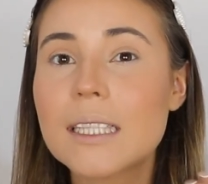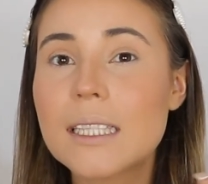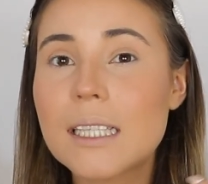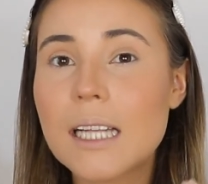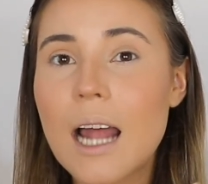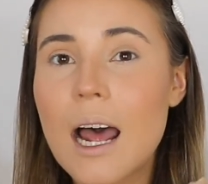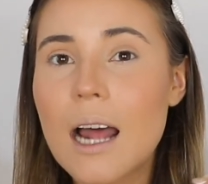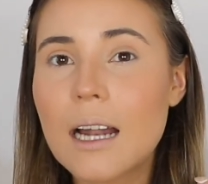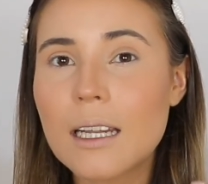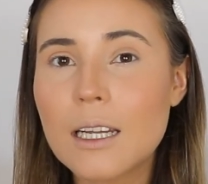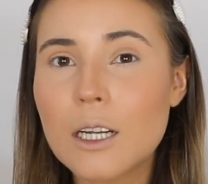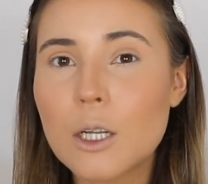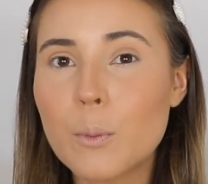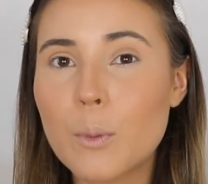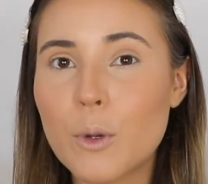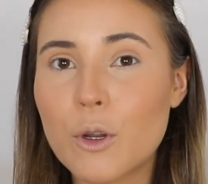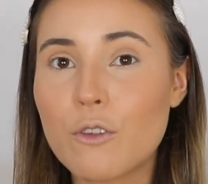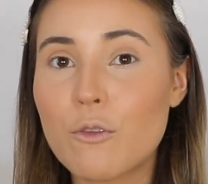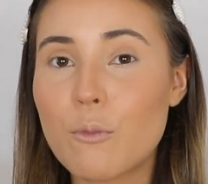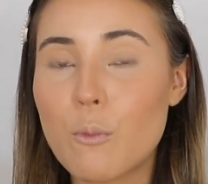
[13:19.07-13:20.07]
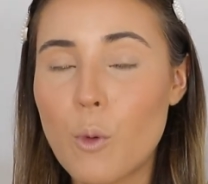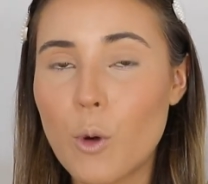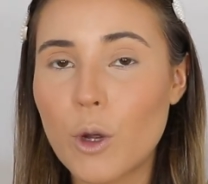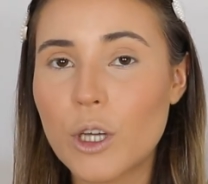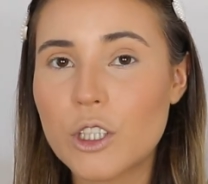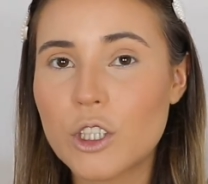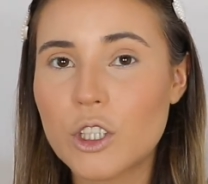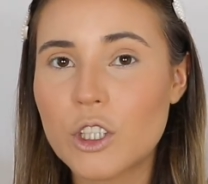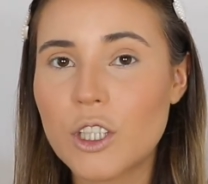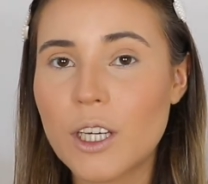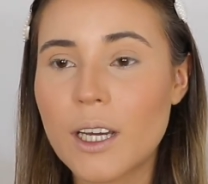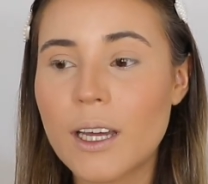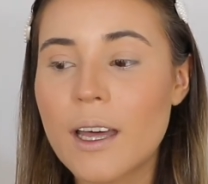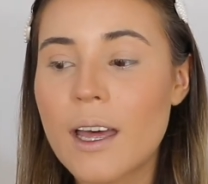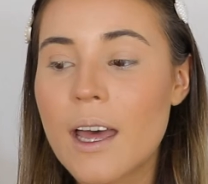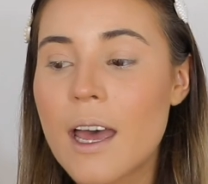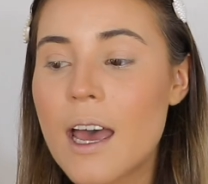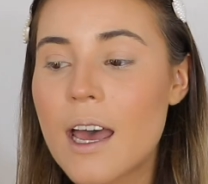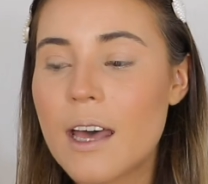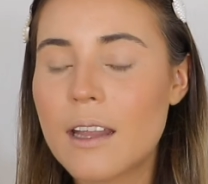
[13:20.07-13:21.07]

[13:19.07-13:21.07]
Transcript: slight little bit of moisture